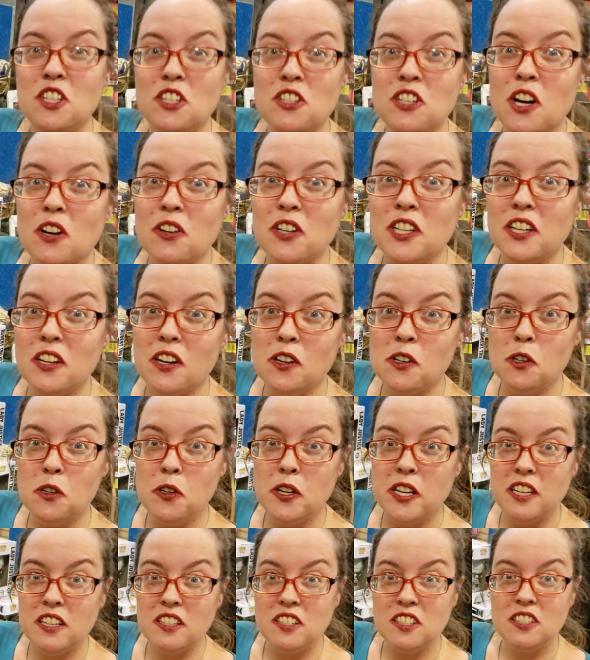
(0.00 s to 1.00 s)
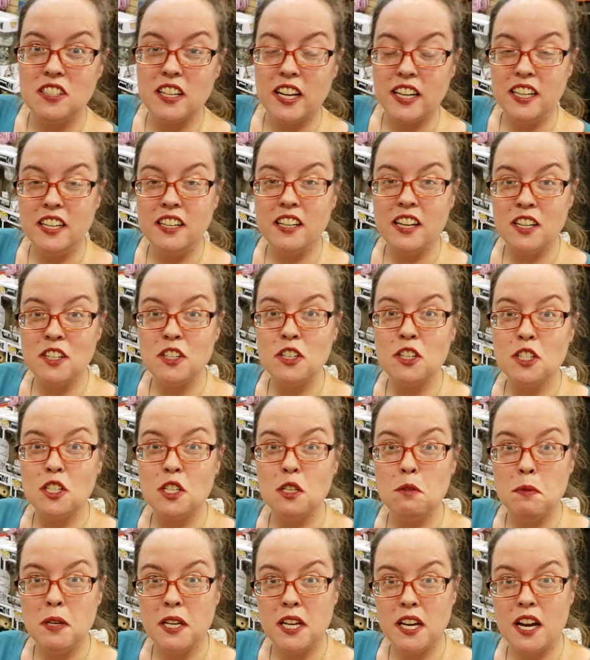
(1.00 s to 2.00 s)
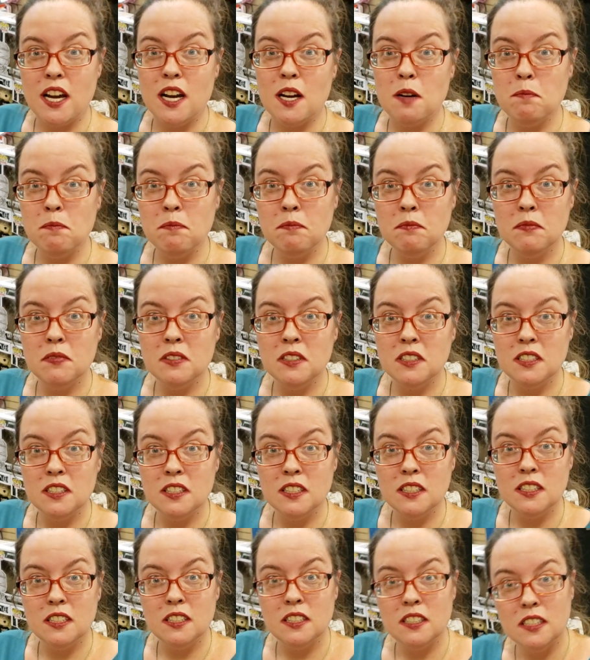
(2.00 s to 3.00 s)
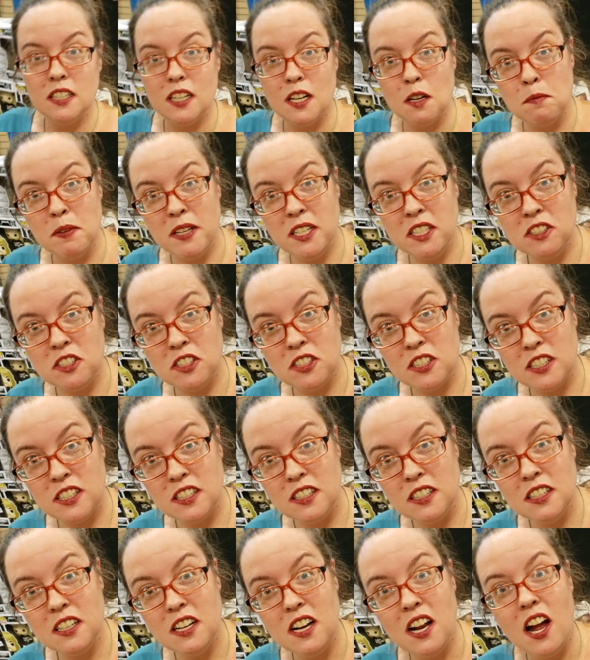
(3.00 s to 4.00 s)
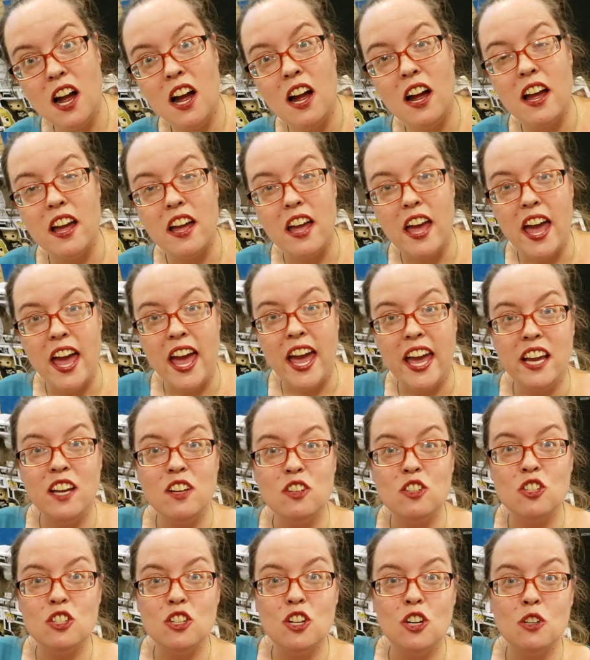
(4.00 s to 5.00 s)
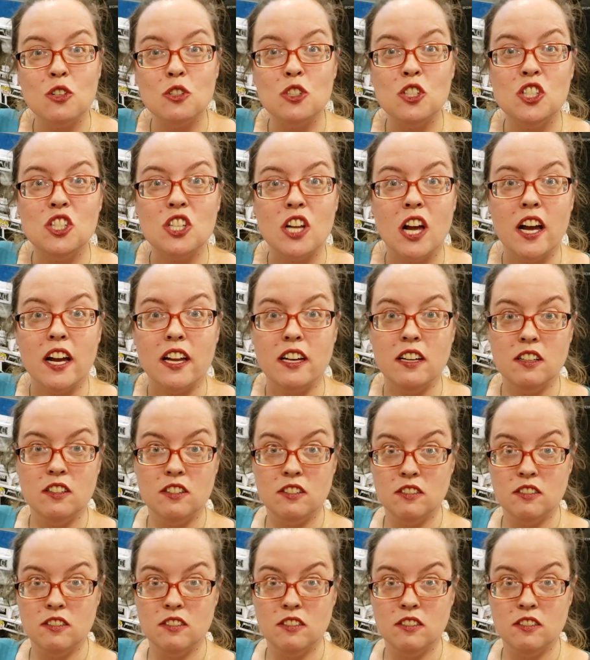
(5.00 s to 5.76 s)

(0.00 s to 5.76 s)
Do you know who he studied under to become a who? minister? Hank Snow's son.